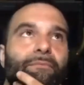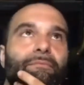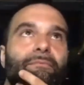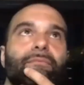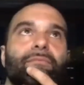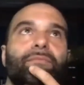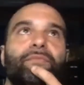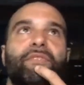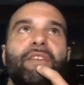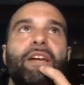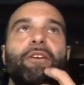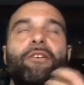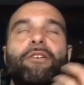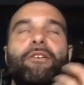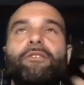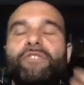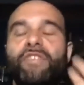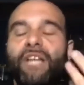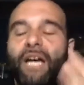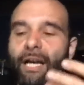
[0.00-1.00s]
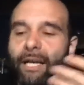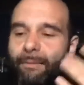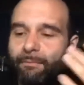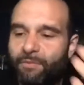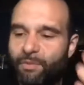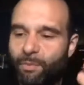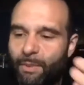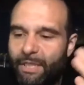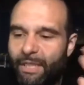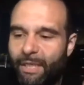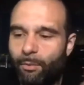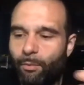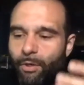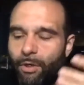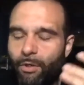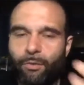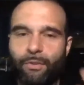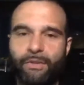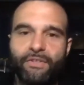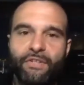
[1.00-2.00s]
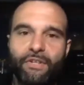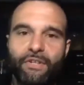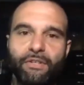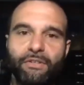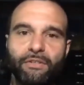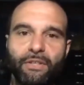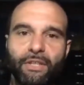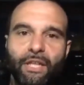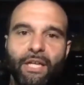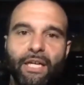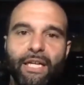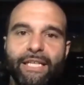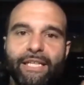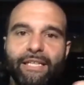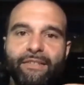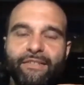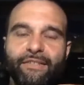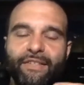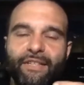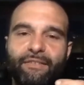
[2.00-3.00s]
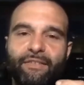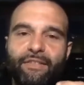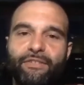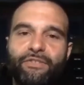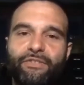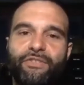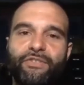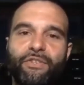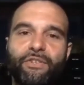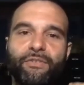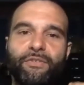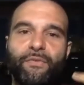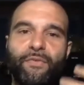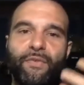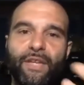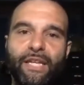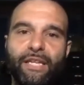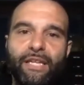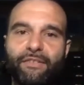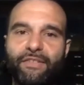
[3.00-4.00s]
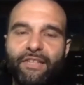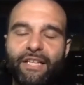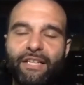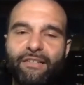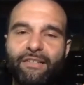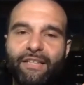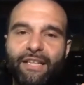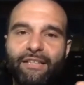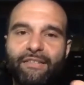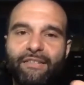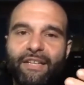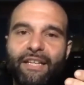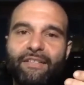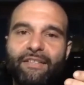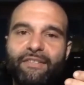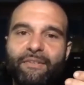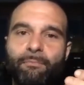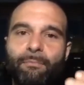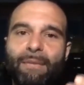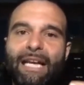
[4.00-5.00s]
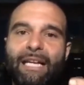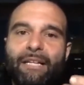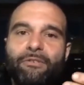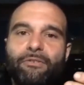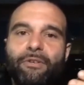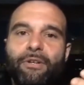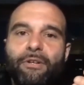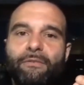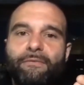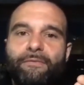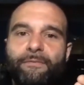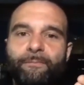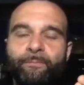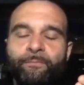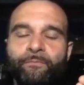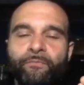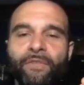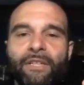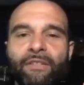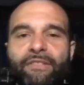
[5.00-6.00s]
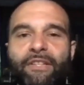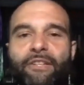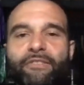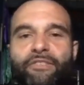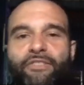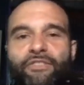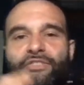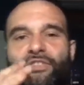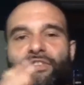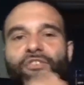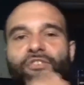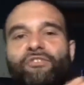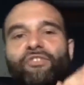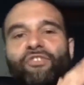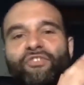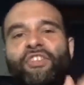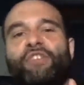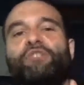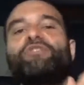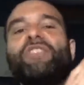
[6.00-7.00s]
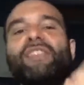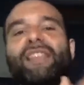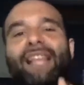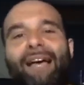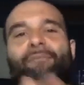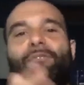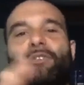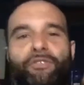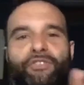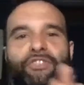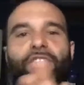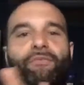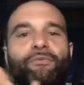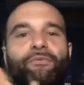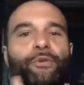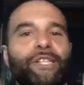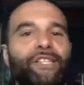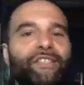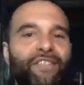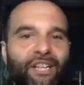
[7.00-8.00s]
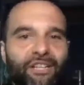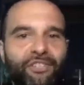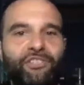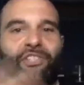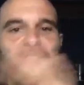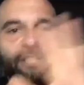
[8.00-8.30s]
there are times when I work with certain clients, and there's certain things. It's a matter of, there's levels of retouching is